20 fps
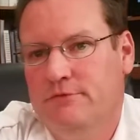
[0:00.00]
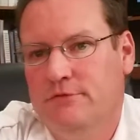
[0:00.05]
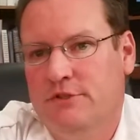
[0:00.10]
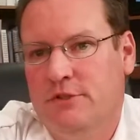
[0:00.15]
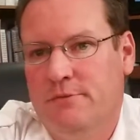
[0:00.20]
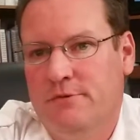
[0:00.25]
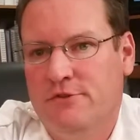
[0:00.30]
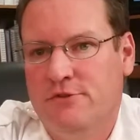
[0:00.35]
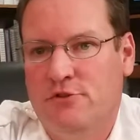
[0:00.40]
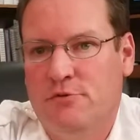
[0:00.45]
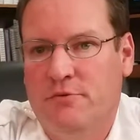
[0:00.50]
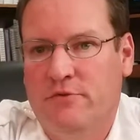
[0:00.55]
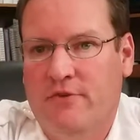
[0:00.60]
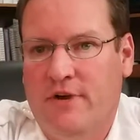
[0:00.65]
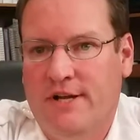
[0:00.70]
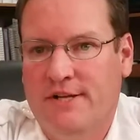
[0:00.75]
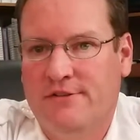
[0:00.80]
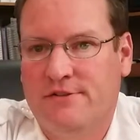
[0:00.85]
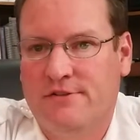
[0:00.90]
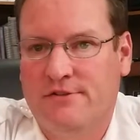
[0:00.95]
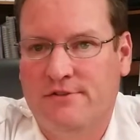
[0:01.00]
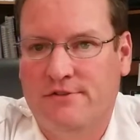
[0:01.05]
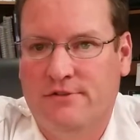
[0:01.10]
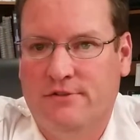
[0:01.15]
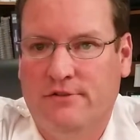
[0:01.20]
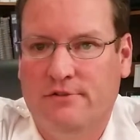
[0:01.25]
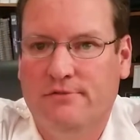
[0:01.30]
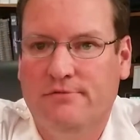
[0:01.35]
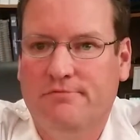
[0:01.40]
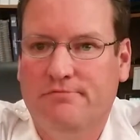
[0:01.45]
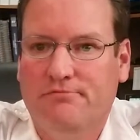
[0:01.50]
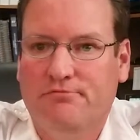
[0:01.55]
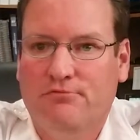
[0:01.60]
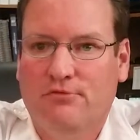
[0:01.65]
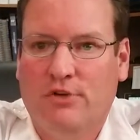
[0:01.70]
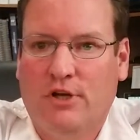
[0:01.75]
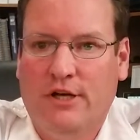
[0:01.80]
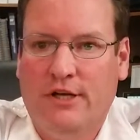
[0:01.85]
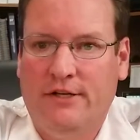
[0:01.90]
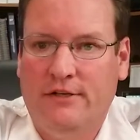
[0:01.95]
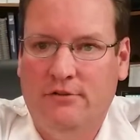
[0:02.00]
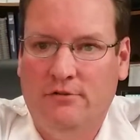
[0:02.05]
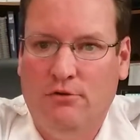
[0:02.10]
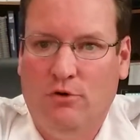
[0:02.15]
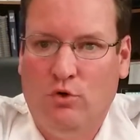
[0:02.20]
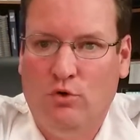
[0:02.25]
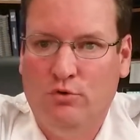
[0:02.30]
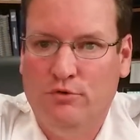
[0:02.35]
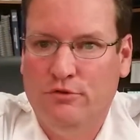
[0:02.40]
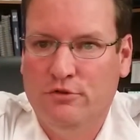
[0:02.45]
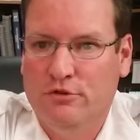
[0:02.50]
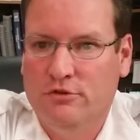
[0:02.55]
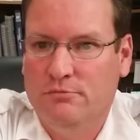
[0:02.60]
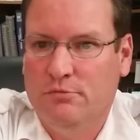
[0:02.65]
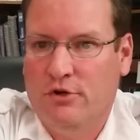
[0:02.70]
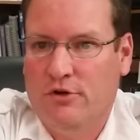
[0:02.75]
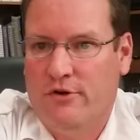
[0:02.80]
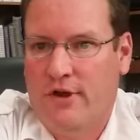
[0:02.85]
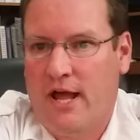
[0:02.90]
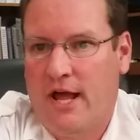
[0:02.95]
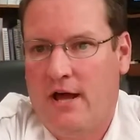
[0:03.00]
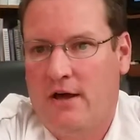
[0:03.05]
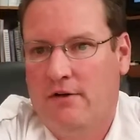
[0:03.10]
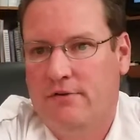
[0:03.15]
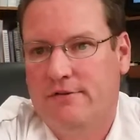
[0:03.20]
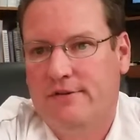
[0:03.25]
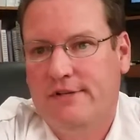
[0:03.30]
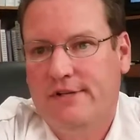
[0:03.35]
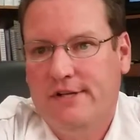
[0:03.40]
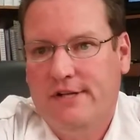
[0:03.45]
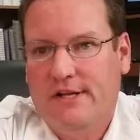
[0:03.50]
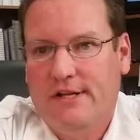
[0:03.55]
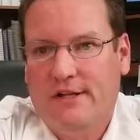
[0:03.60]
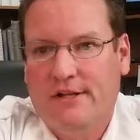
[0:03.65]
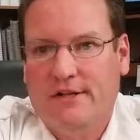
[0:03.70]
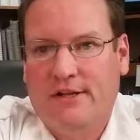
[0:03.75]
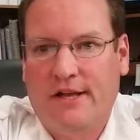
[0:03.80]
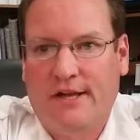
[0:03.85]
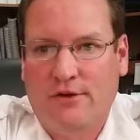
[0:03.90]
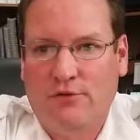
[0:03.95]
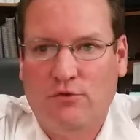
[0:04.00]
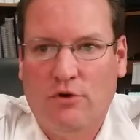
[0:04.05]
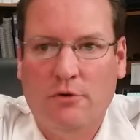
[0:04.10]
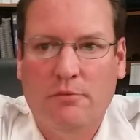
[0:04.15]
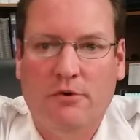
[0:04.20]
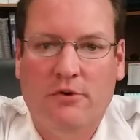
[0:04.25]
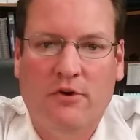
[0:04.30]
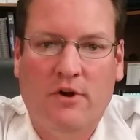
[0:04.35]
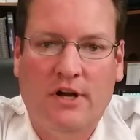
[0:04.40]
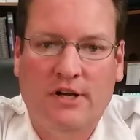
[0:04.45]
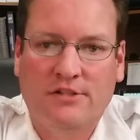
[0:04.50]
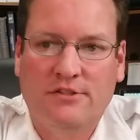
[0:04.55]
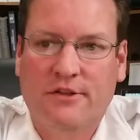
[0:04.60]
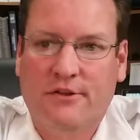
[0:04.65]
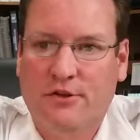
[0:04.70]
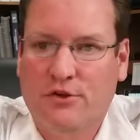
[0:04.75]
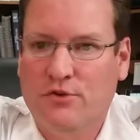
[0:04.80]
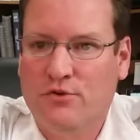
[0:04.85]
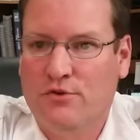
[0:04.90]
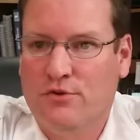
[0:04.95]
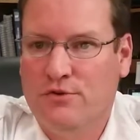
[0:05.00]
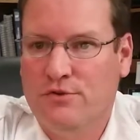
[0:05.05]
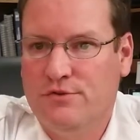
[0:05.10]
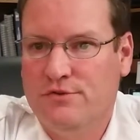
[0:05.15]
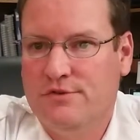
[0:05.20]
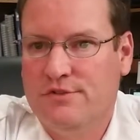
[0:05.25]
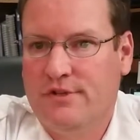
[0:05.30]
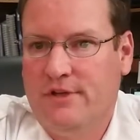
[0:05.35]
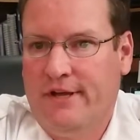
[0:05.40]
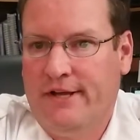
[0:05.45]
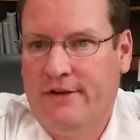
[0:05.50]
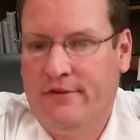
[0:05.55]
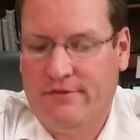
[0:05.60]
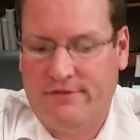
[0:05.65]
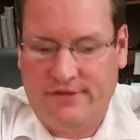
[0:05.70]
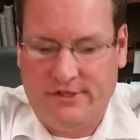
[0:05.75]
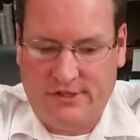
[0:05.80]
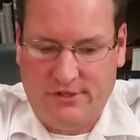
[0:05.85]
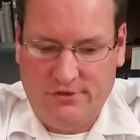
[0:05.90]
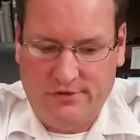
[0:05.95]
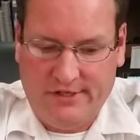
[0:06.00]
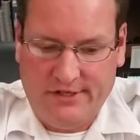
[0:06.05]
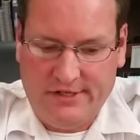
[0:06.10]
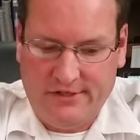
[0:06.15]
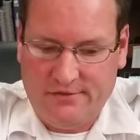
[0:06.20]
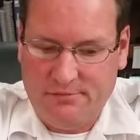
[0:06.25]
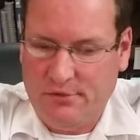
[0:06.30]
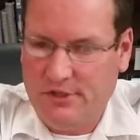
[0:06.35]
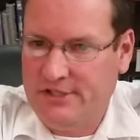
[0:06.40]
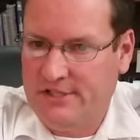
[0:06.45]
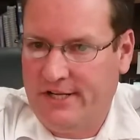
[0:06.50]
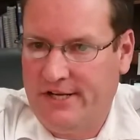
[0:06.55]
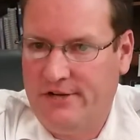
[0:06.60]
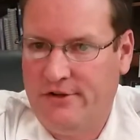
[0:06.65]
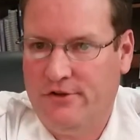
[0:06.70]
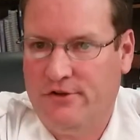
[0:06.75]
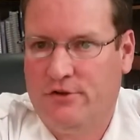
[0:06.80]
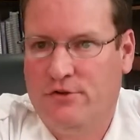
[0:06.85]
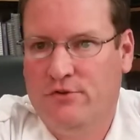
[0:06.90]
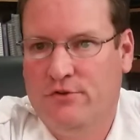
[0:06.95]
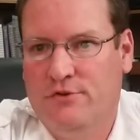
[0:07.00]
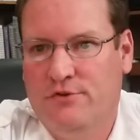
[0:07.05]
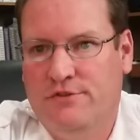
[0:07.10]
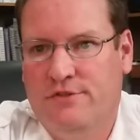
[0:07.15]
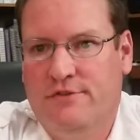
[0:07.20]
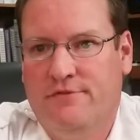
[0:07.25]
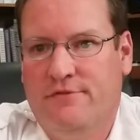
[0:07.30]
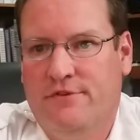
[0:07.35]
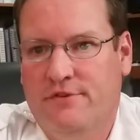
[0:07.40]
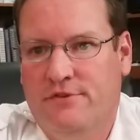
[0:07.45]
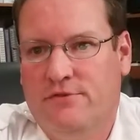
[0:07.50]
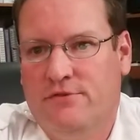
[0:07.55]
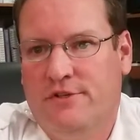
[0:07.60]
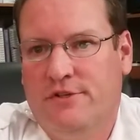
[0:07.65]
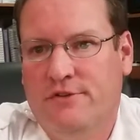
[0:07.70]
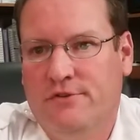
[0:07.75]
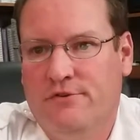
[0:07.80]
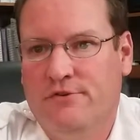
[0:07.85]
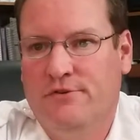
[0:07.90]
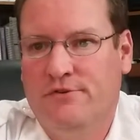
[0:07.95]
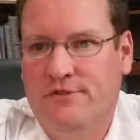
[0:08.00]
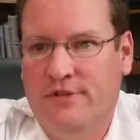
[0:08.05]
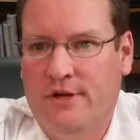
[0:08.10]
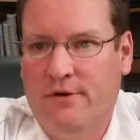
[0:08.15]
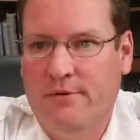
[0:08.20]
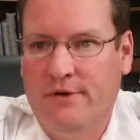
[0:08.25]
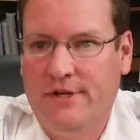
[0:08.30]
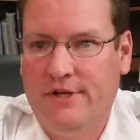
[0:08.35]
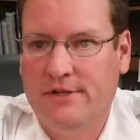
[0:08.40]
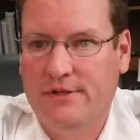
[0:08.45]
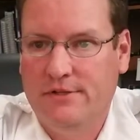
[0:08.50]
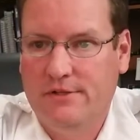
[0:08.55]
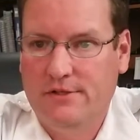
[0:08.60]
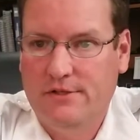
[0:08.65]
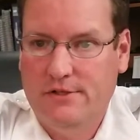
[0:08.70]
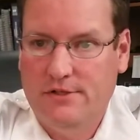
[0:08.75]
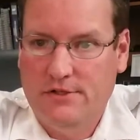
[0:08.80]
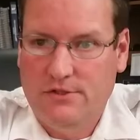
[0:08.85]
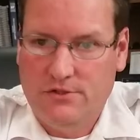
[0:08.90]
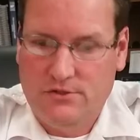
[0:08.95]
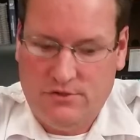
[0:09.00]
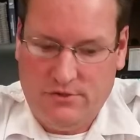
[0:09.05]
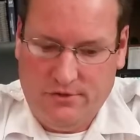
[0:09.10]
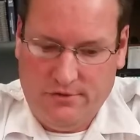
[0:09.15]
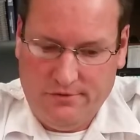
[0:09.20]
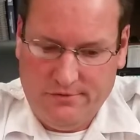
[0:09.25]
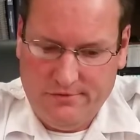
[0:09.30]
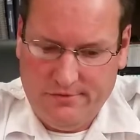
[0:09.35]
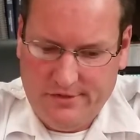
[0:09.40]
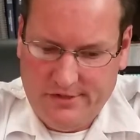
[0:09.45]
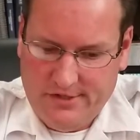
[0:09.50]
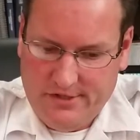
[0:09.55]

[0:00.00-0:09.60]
Some of the supervisors are kind of older, burnt out, kind of rub across on the crews. I don't think you get as much out of your crews if you treat your crews that way. So